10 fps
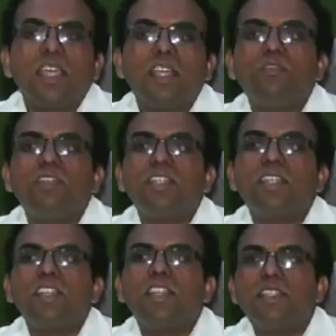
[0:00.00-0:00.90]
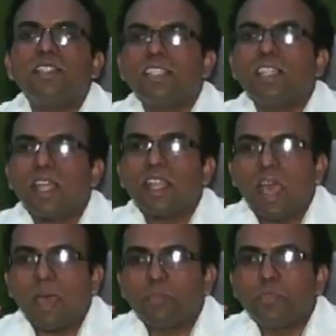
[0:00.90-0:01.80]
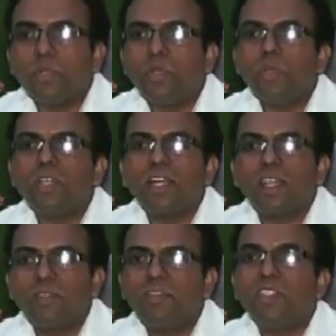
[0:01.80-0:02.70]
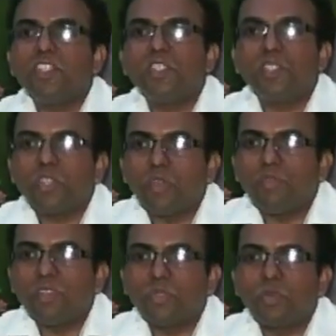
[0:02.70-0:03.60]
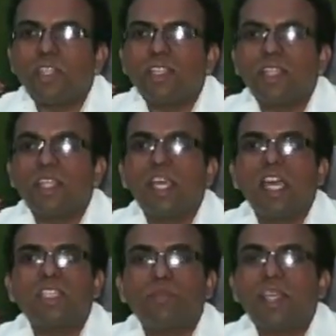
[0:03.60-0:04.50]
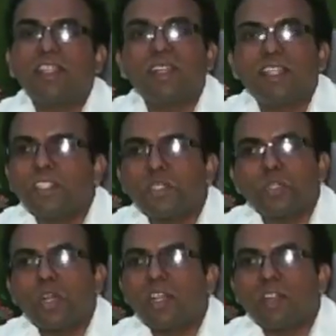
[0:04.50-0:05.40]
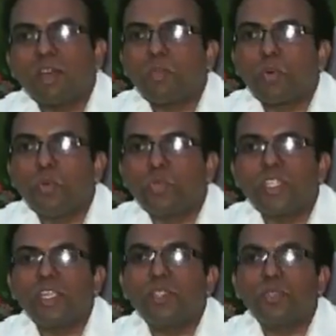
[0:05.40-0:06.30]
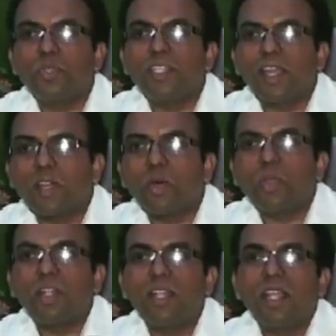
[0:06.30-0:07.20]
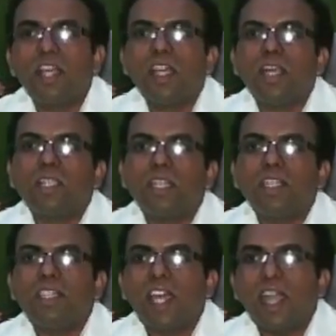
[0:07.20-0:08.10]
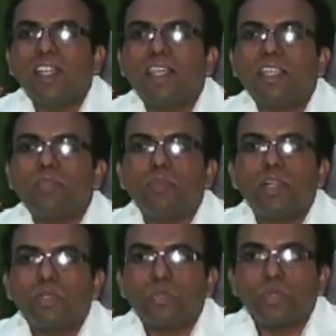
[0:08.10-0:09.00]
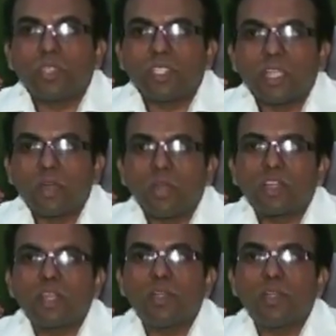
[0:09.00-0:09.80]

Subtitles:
in which there is absolute deficiency of insulin, as pancreas is not producing insulin at all. In that case, blood sugars are not